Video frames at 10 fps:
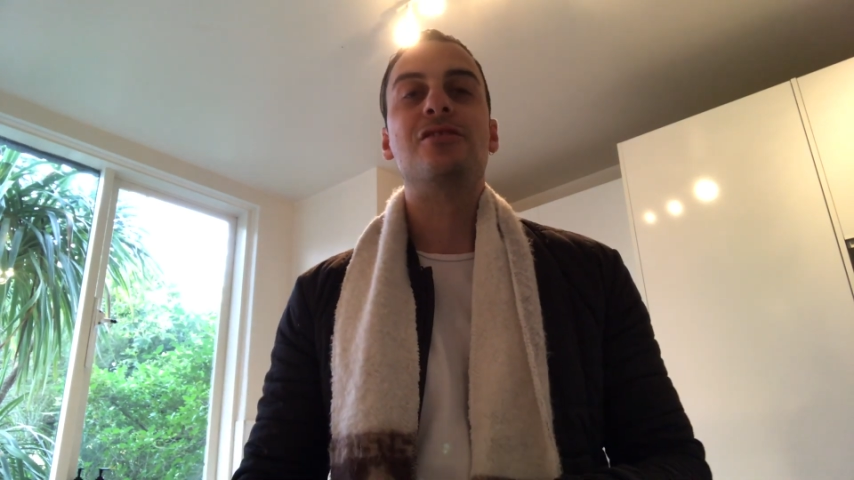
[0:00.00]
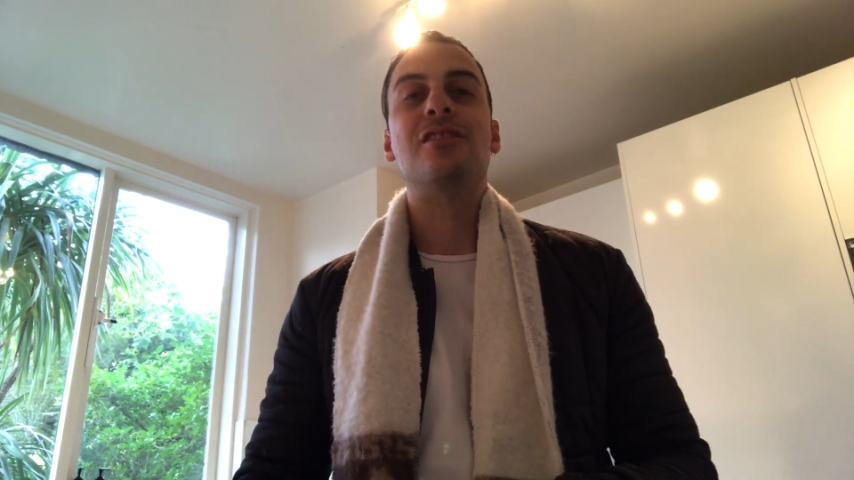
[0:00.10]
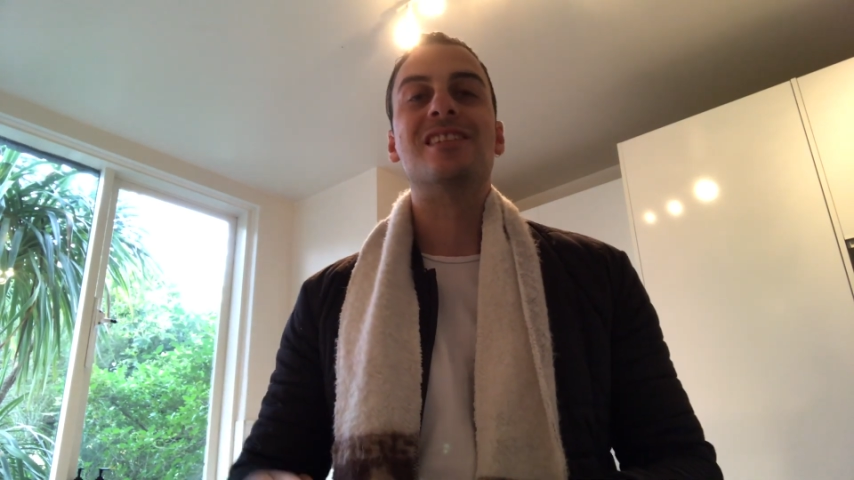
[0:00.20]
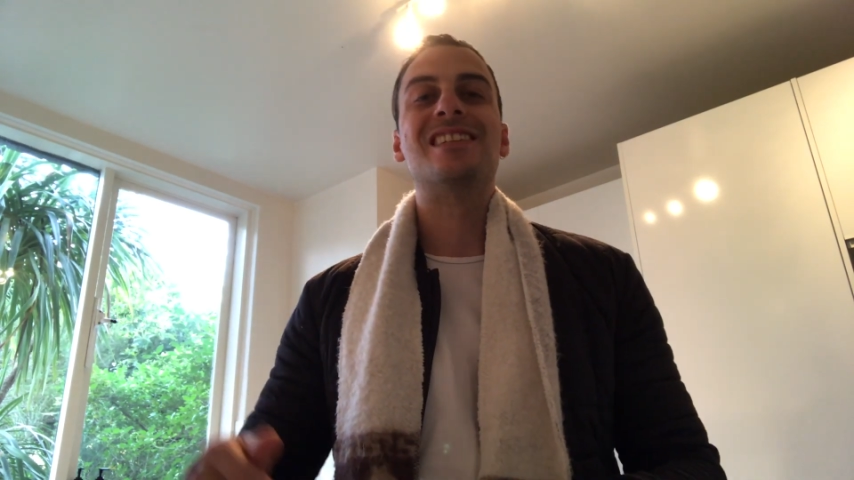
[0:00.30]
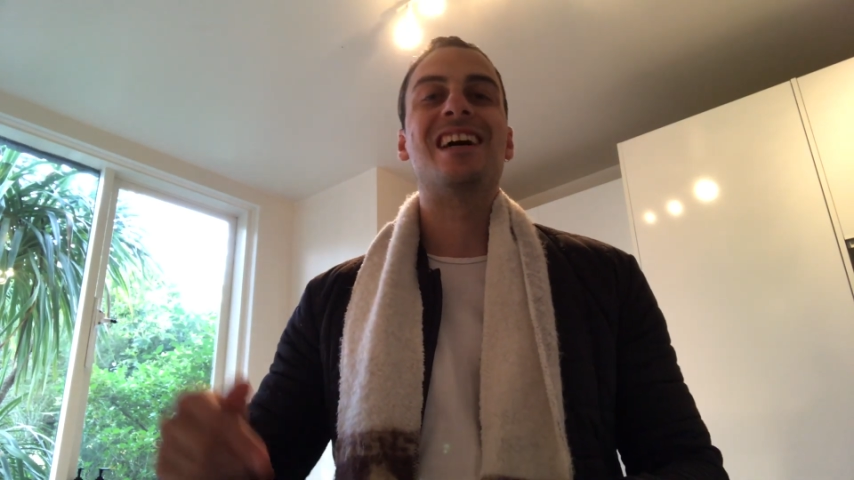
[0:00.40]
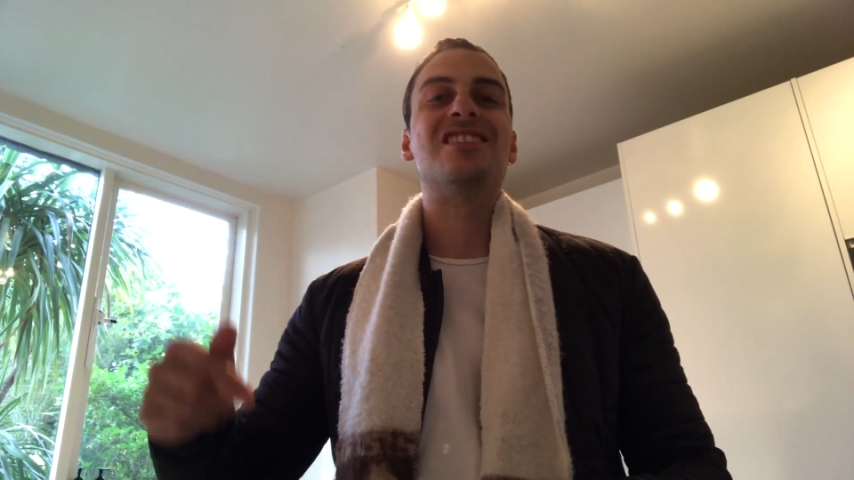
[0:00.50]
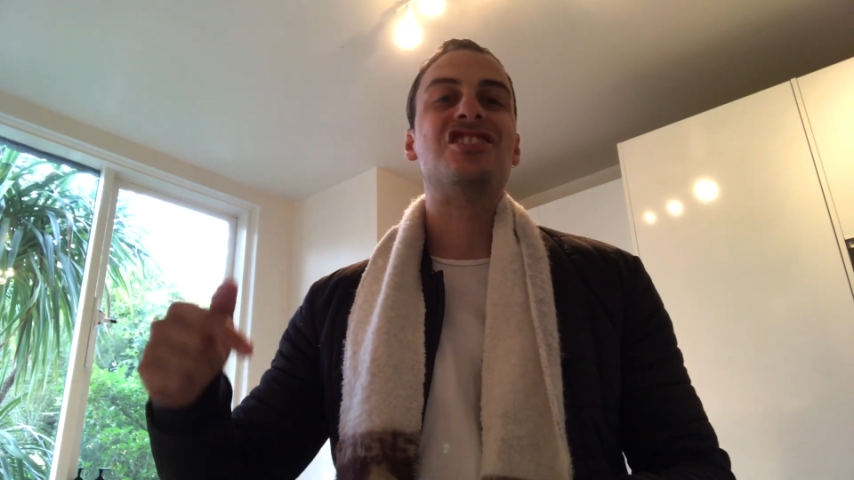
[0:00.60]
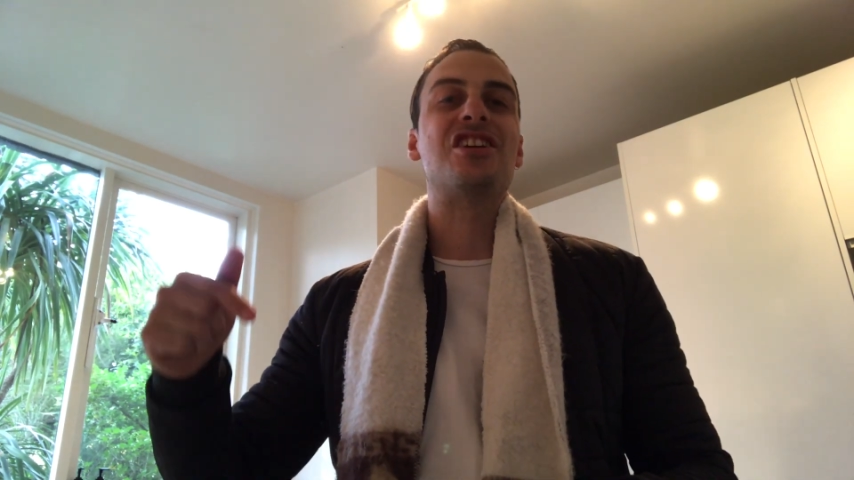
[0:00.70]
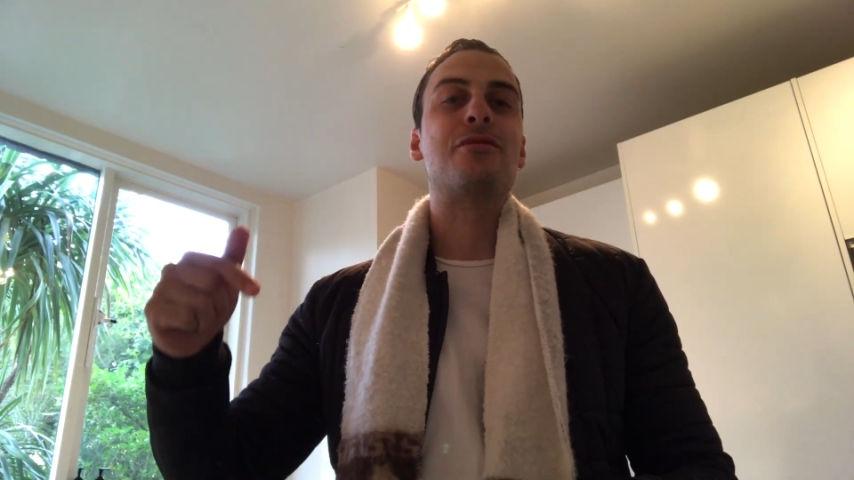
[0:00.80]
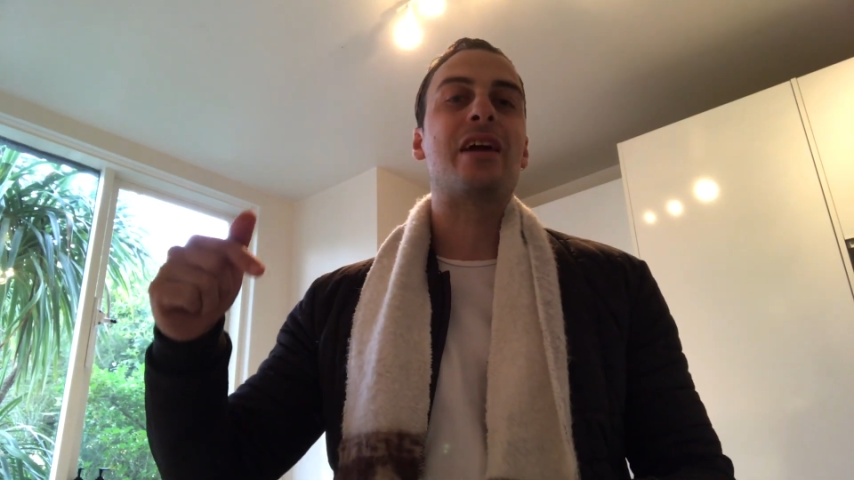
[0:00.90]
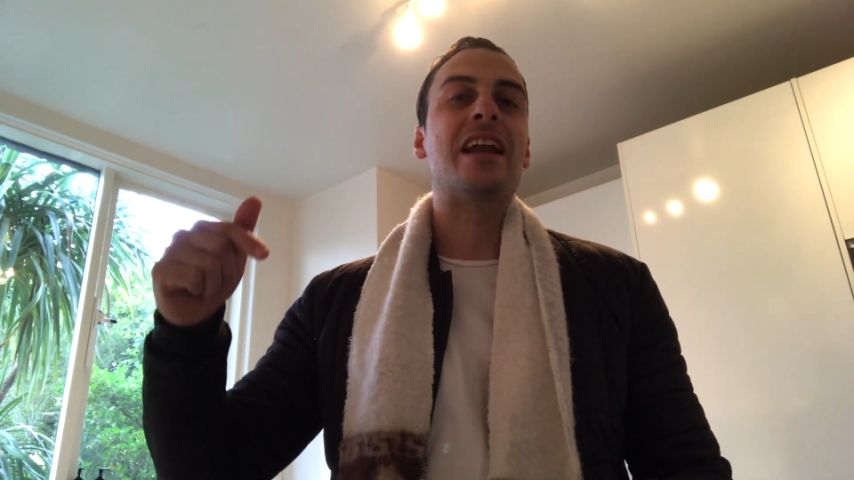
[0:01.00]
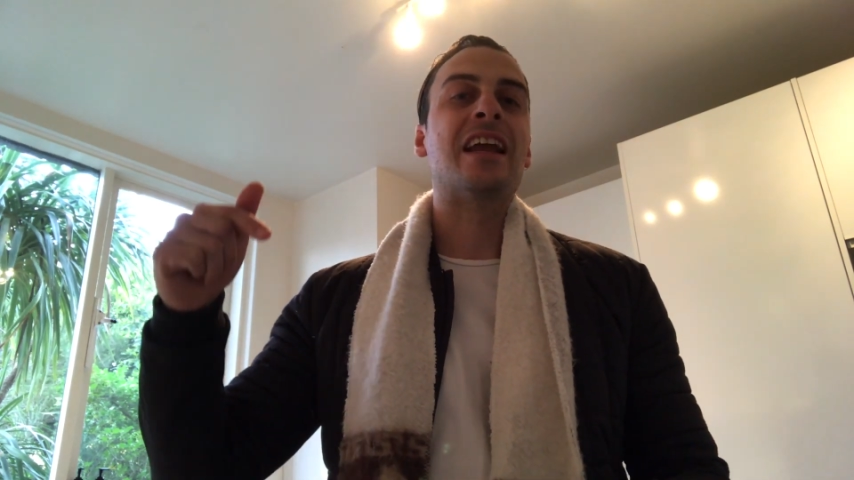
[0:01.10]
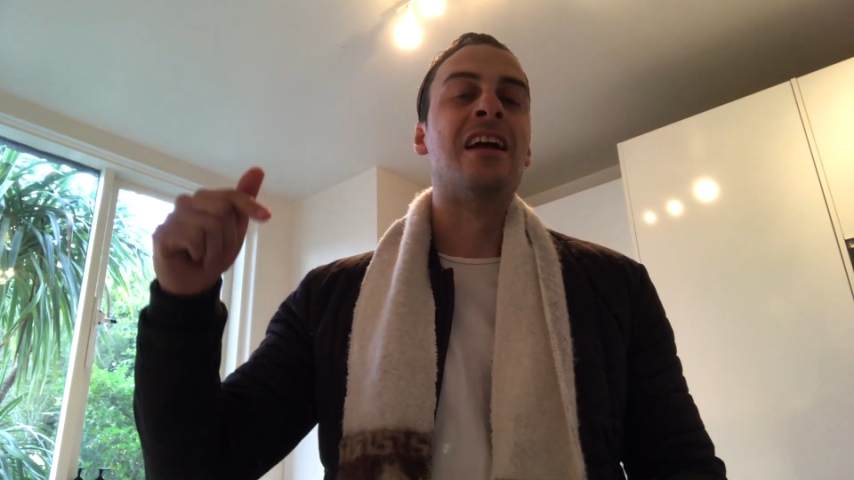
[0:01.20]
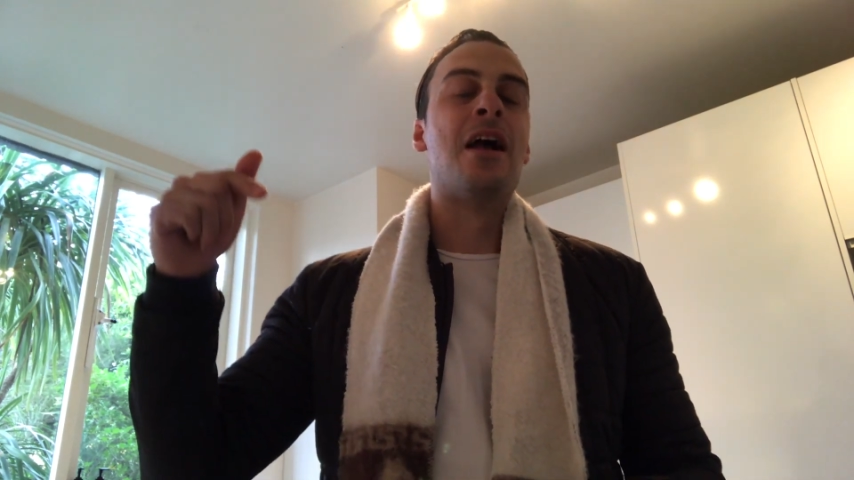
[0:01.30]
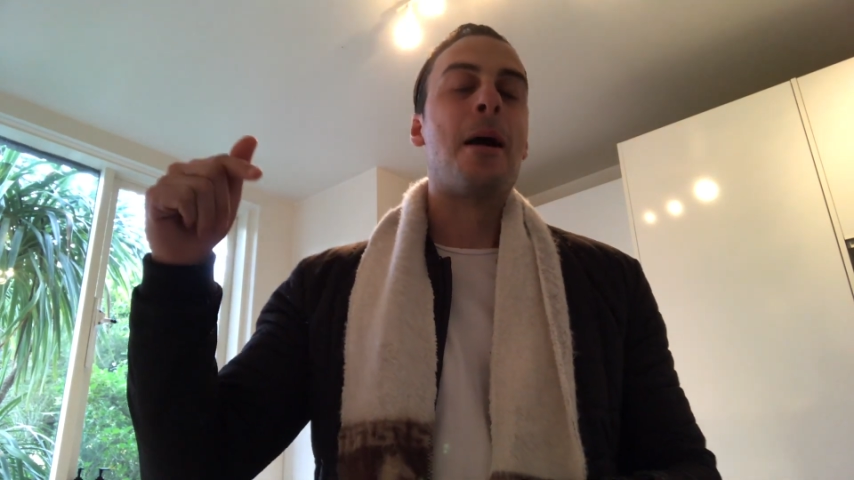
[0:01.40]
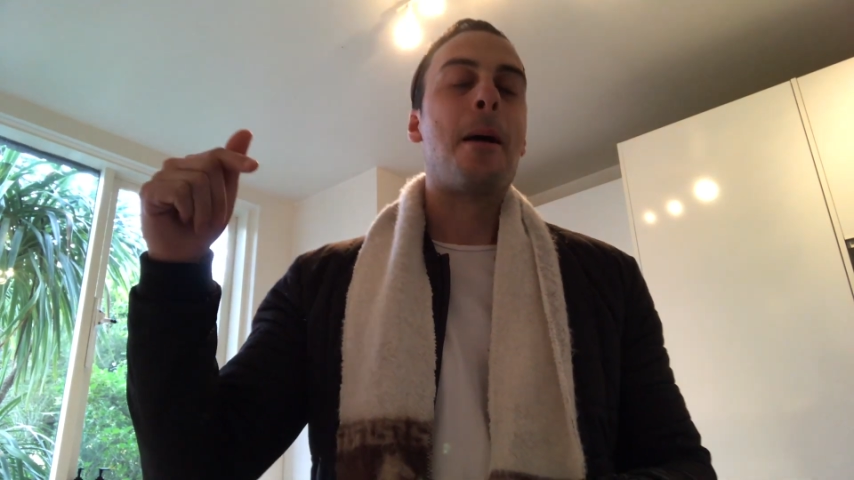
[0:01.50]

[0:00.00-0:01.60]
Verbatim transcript: so you can start generating